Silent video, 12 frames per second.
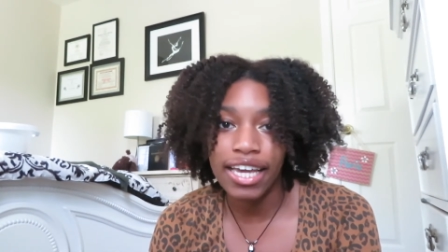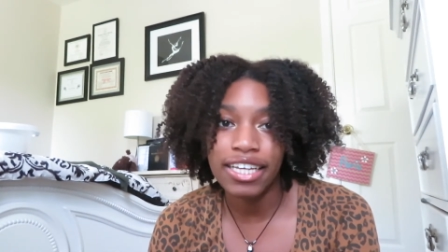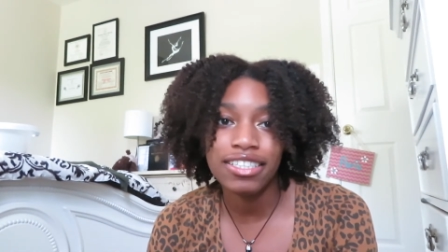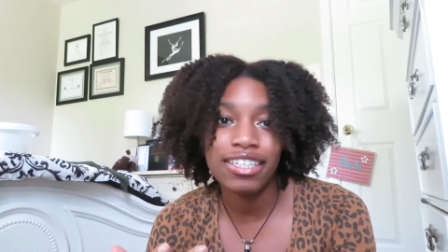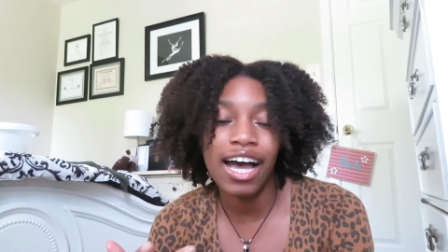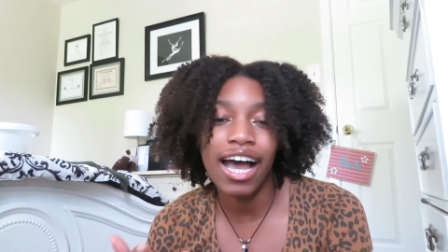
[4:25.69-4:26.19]

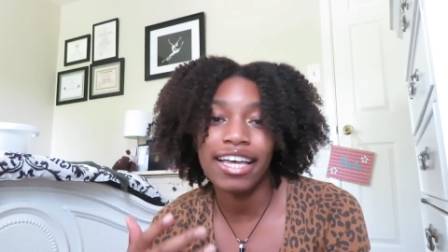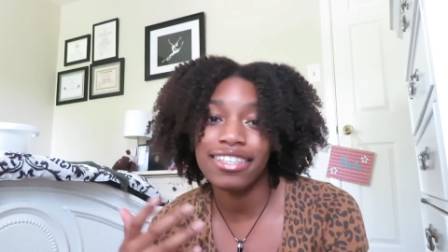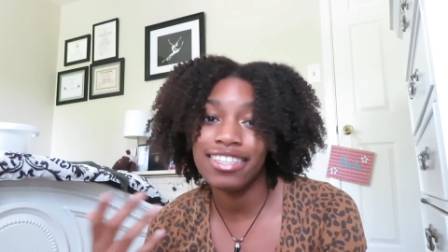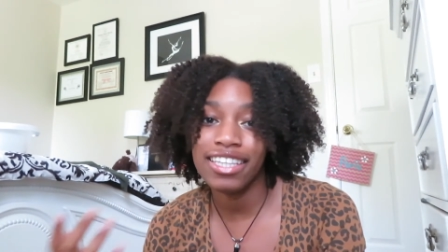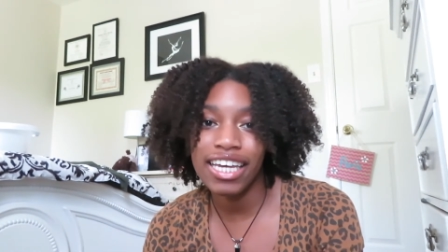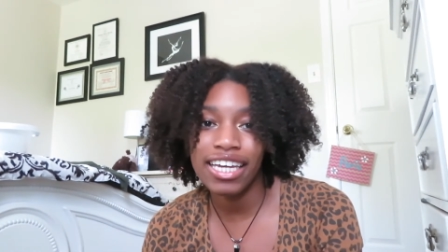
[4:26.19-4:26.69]
It's not as
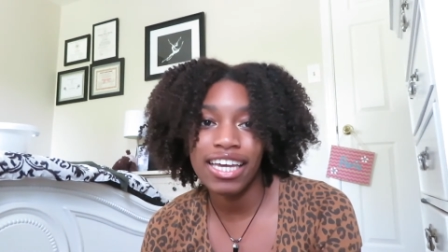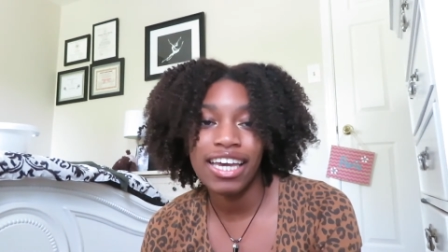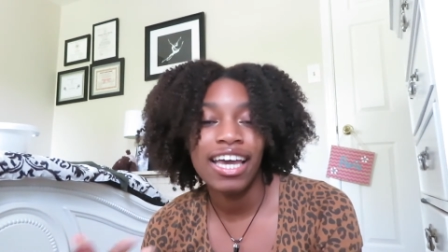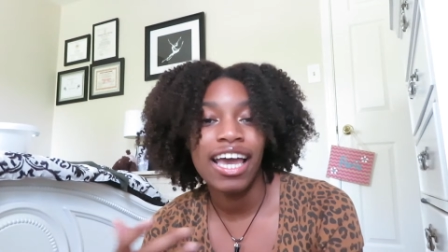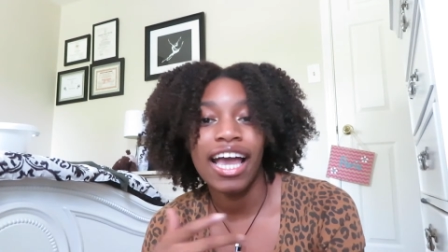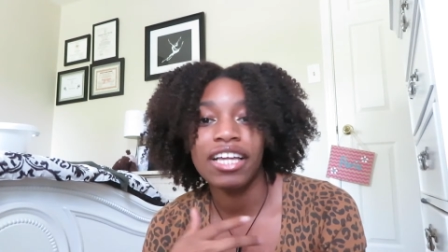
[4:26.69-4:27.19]
thick,
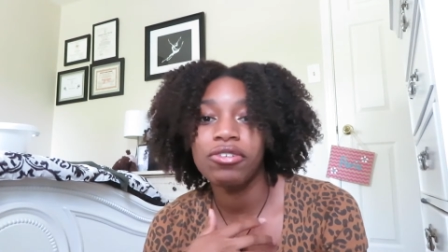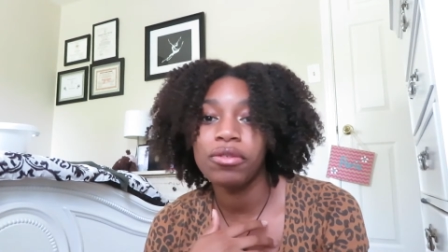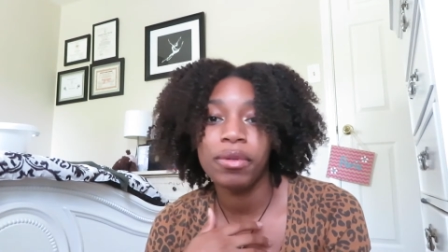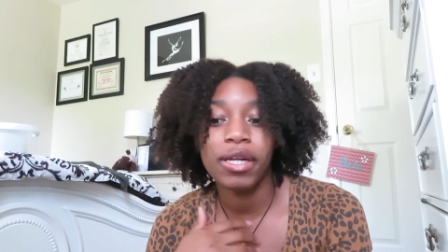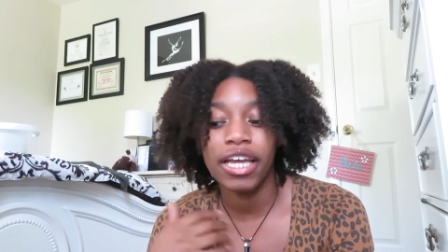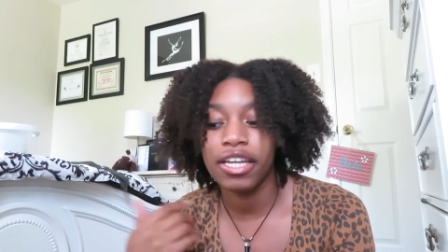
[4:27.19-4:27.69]
and you could
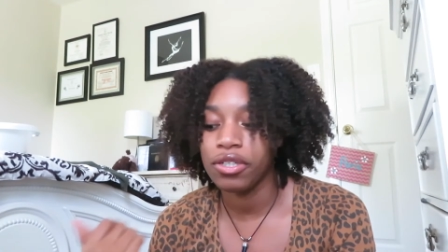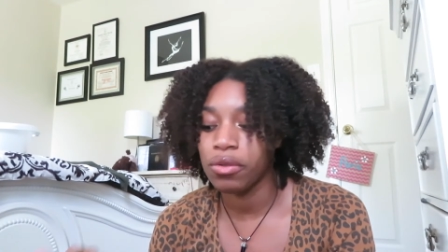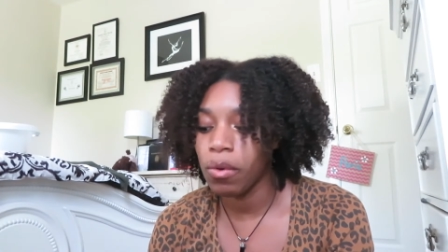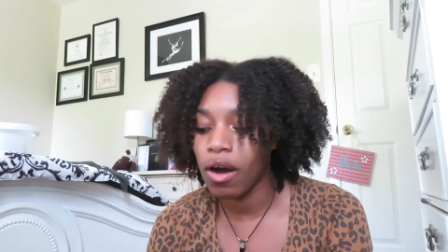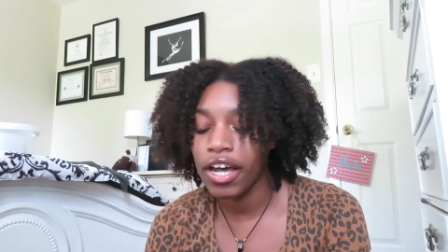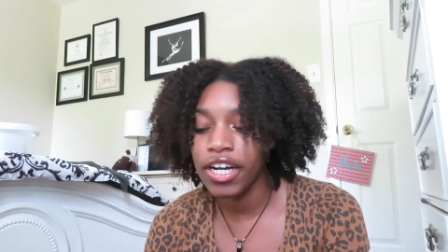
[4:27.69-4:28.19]
put it in your
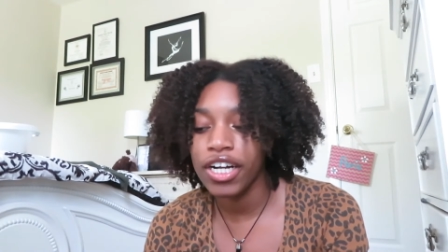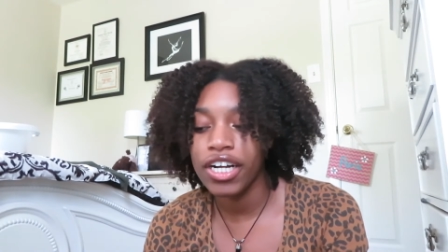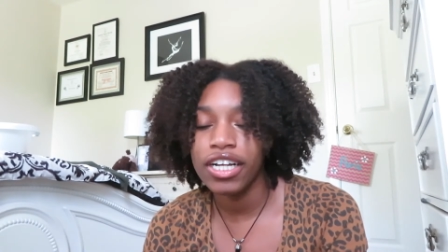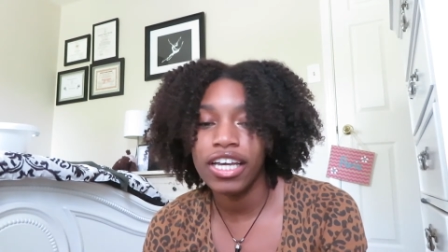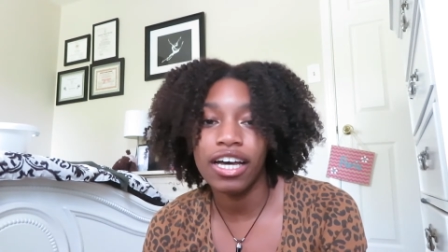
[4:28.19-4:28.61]
water.